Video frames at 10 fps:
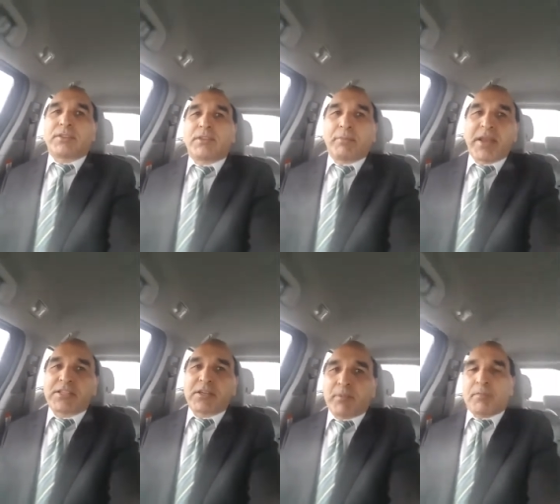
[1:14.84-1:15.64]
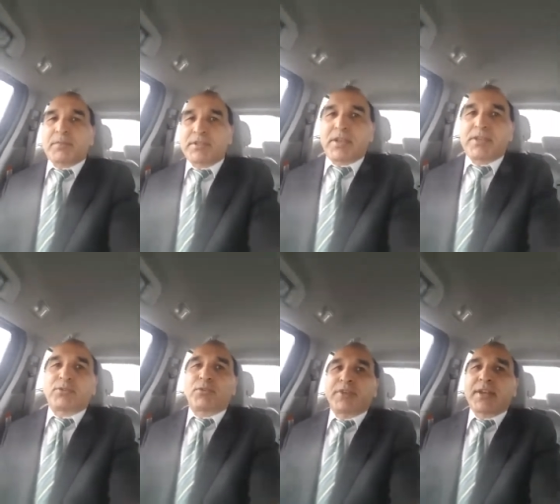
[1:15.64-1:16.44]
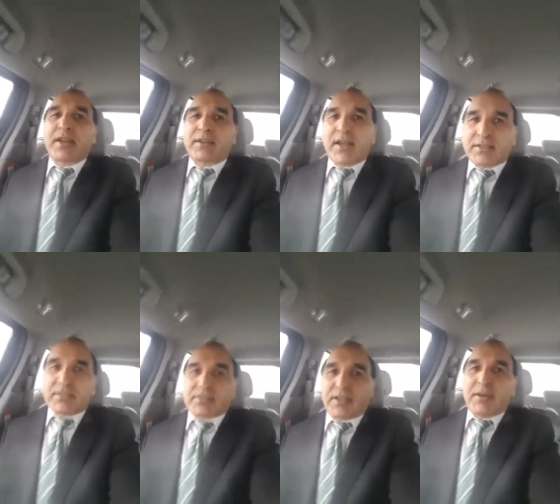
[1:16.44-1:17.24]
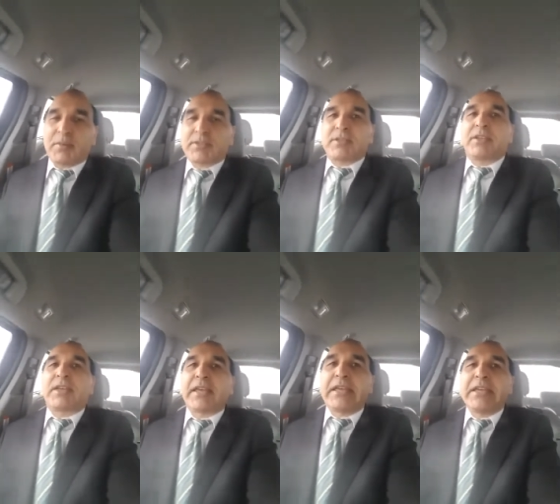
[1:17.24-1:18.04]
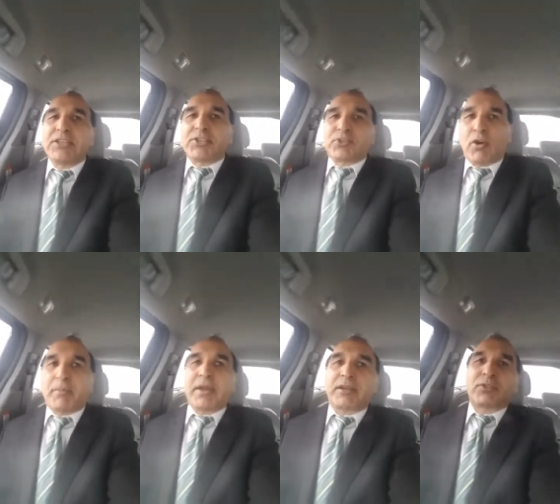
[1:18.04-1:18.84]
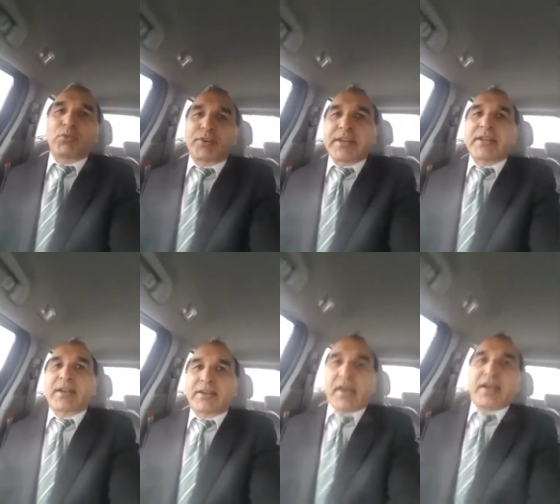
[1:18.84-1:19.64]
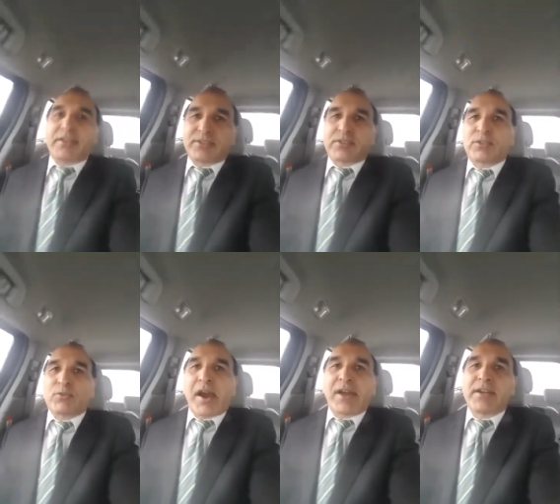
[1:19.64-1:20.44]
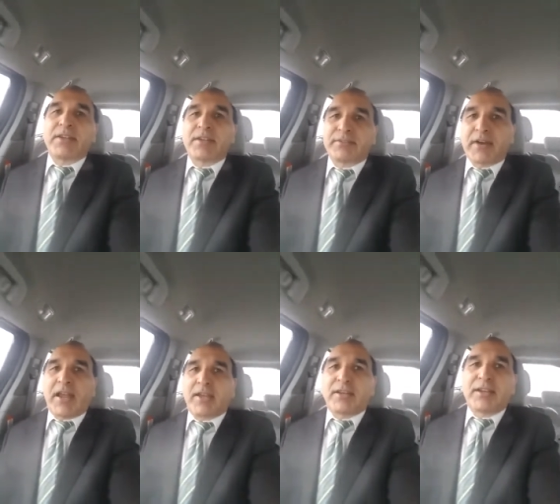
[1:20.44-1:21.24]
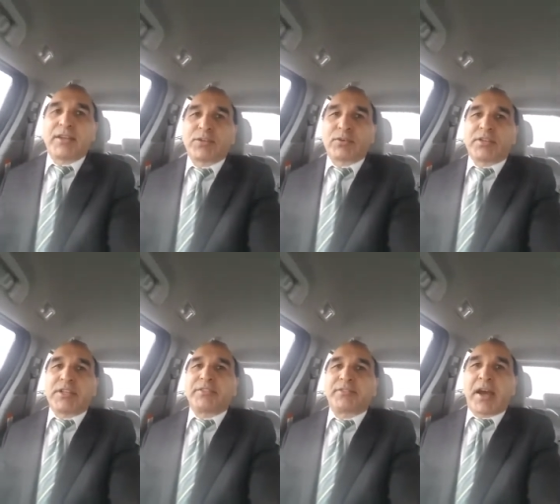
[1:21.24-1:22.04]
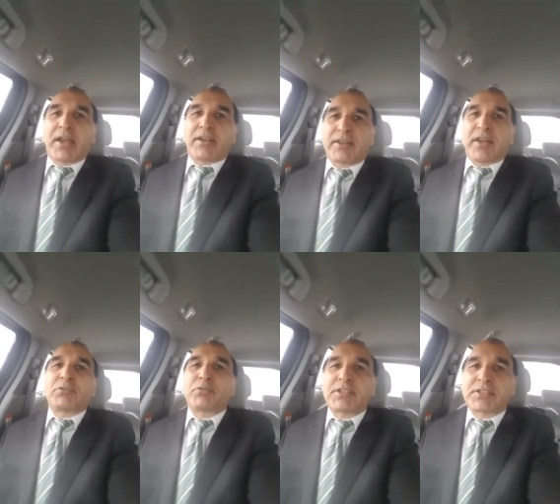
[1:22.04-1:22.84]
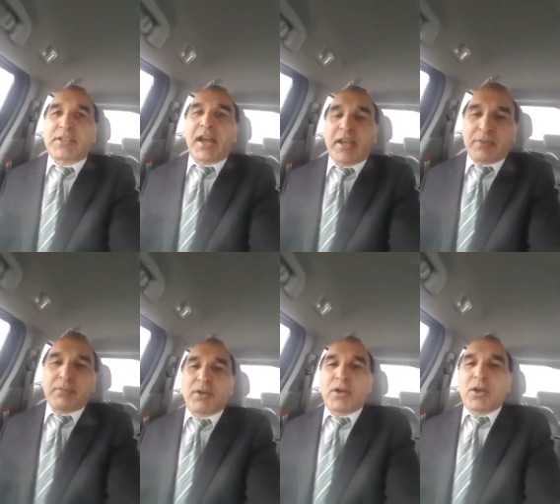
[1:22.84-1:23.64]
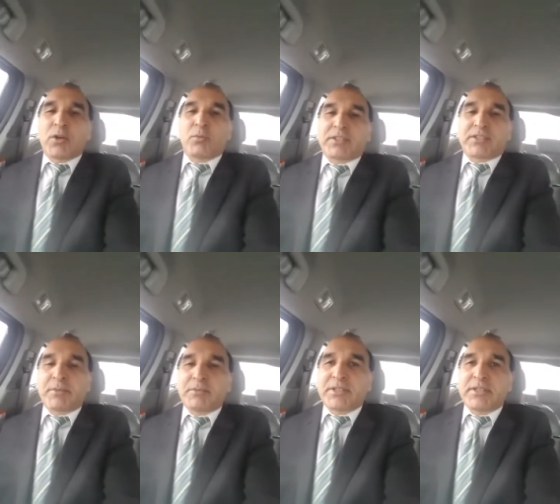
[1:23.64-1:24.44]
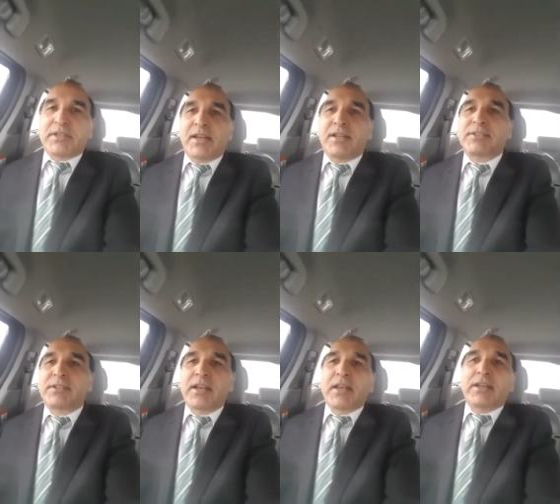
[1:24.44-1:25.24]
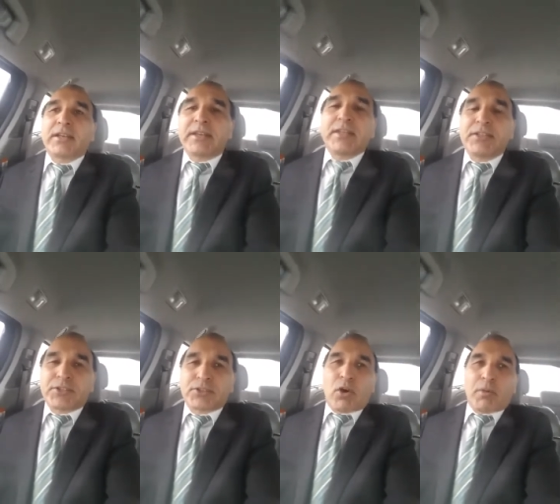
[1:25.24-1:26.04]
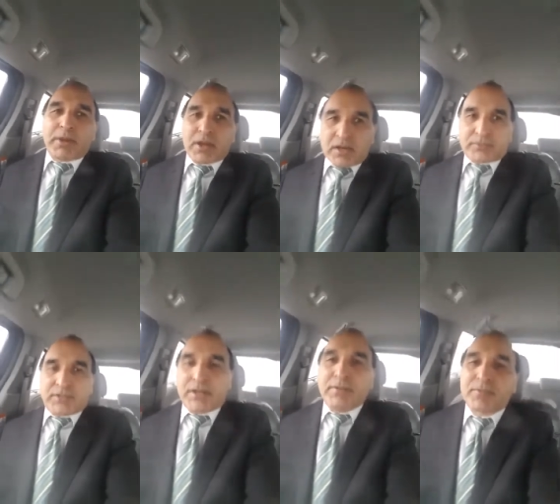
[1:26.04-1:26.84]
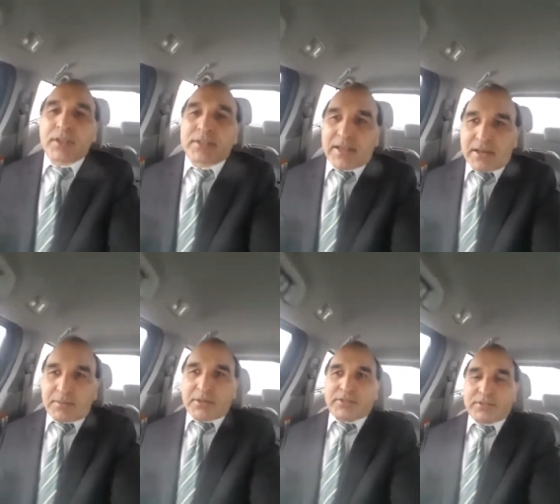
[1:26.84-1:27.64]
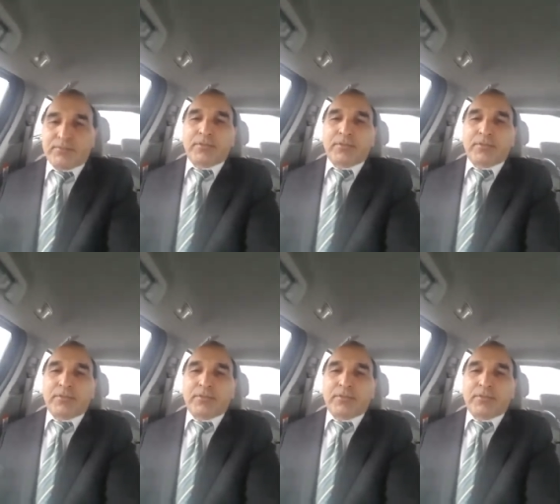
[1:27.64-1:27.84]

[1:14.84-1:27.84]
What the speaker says: the basic purpose is to recognize the syllabus, each topic to recognize, to identify, to define, and to describe with some details each topic of the syllabus.